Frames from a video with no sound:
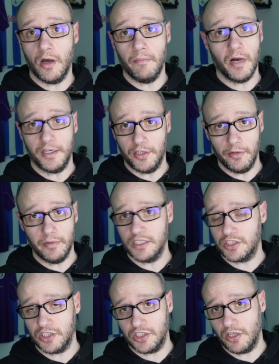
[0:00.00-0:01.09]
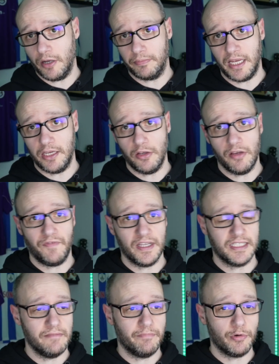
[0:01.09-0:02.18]
What I might do is just to update you if
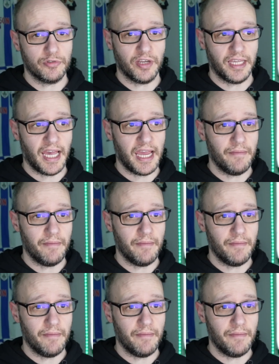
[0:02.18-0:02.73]
there's an important